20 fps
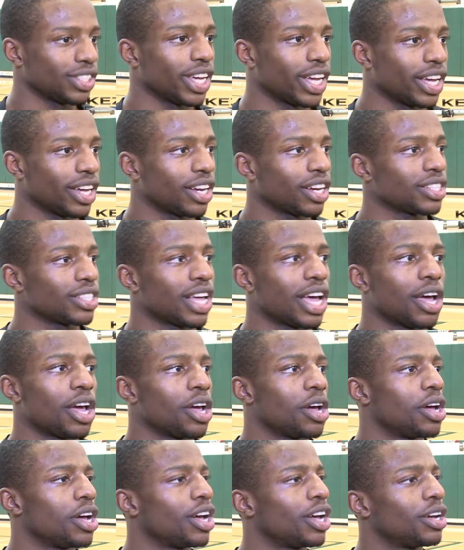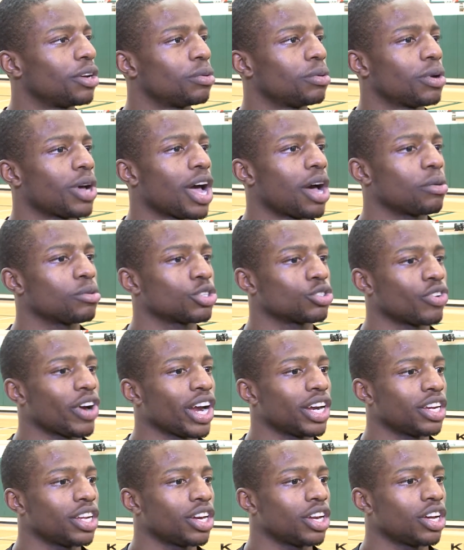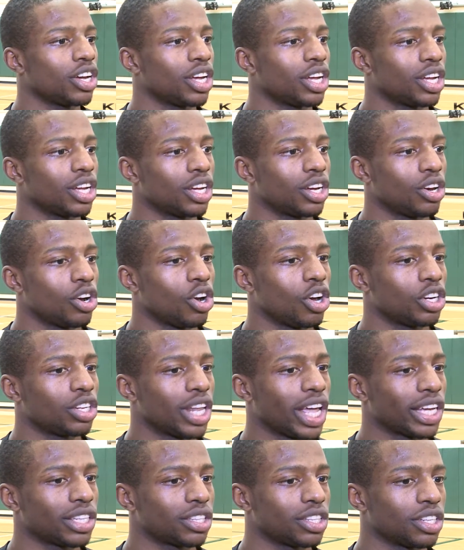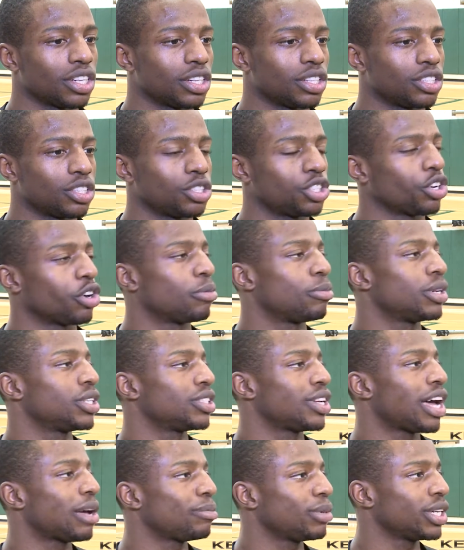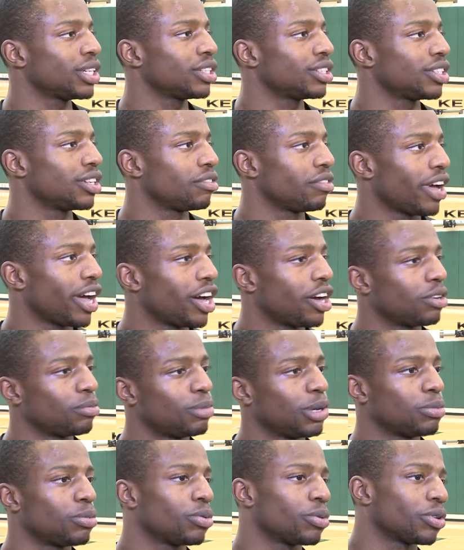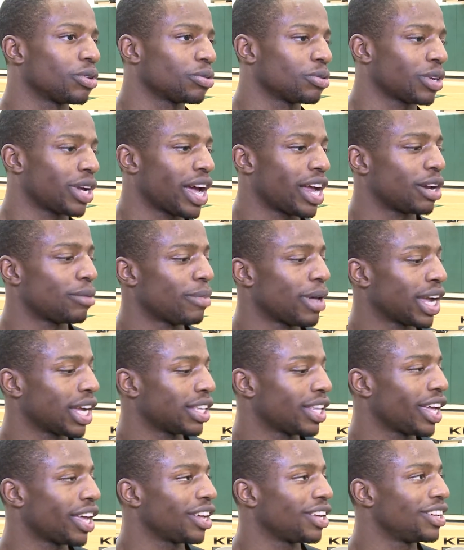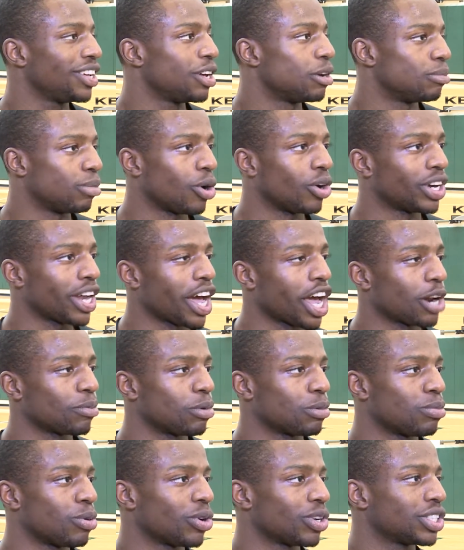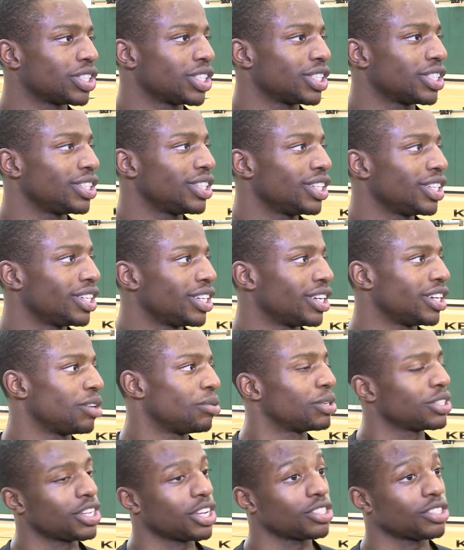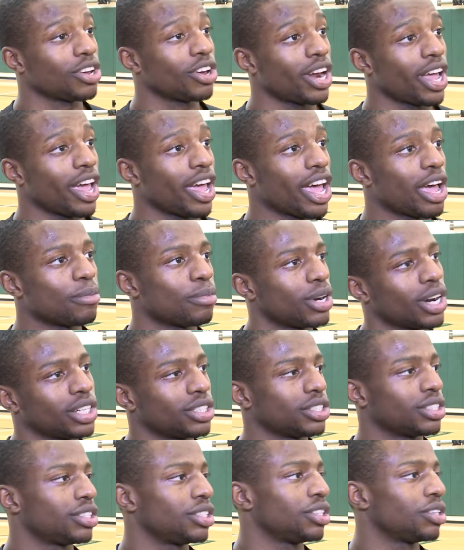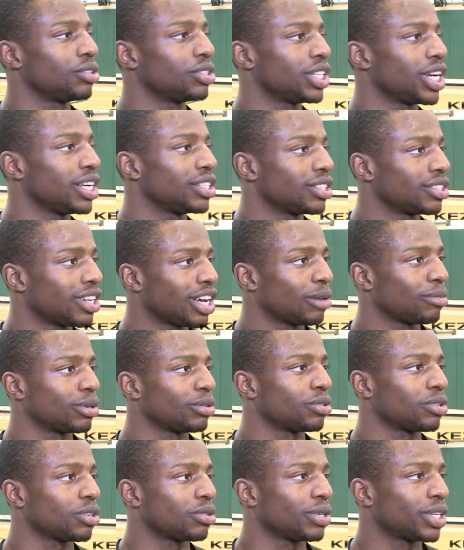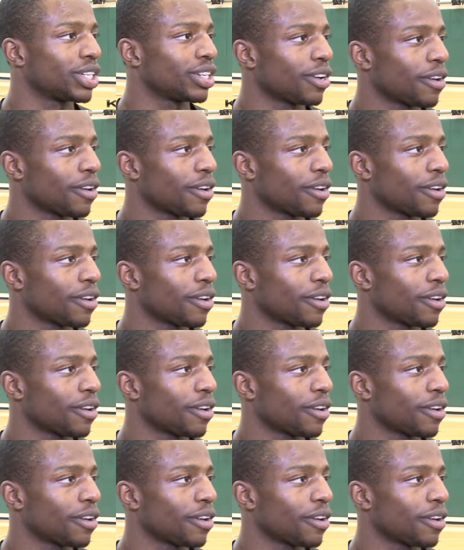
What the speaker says: Yeah, because I was writing it on like the Sherman topic of how people were kind of making that, blowing it out of proportion. And then once I saw that happen, I just, you know, changed the topic real quick.